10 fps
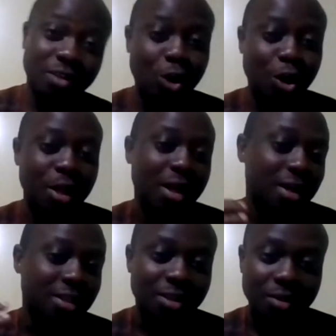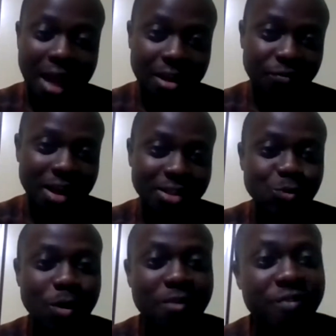tall, elephants who
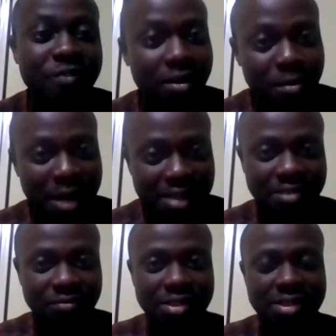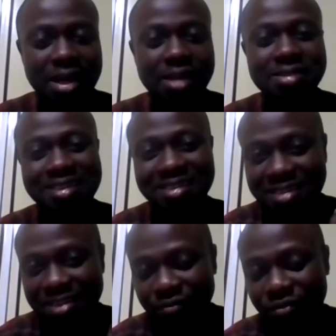are very massive in size. The
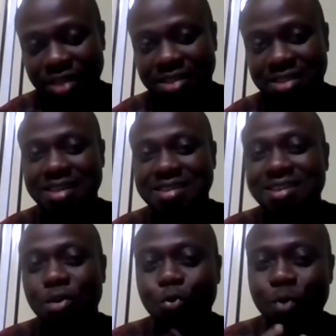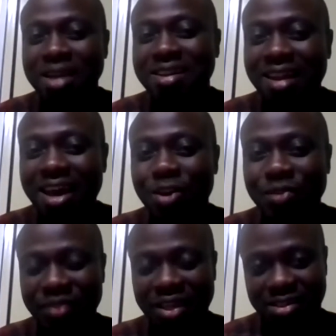difference is the way the
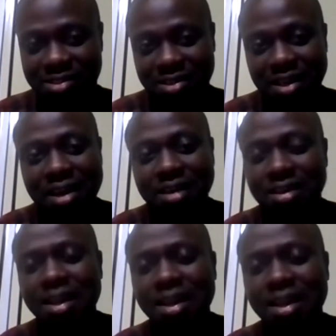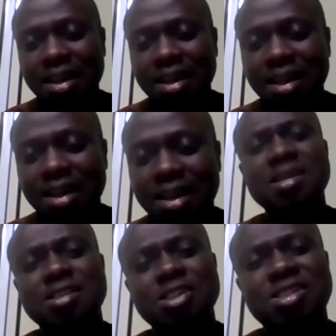lion thinks. The lion
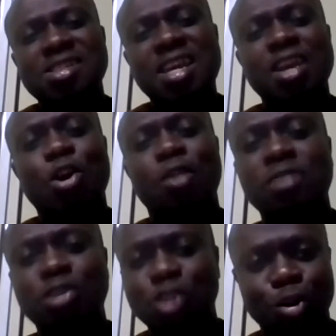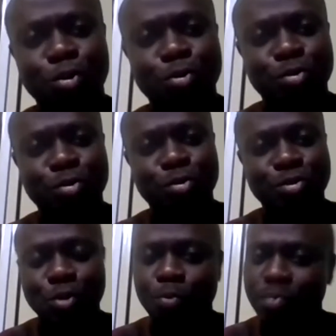thinks as the king of the jungle.
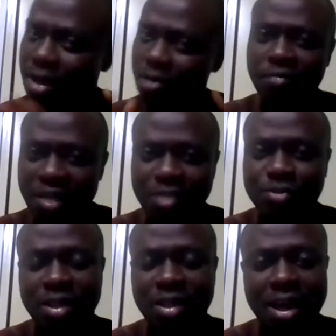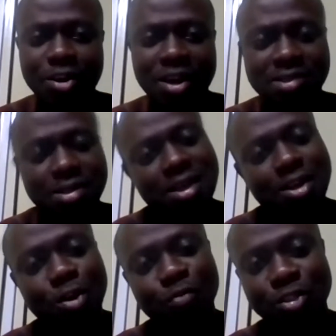So they refer to the lion as the
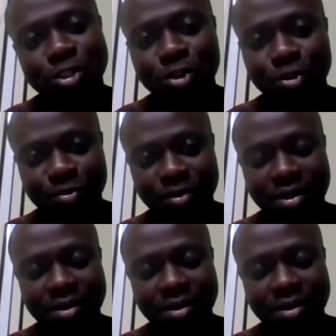king of the jungle,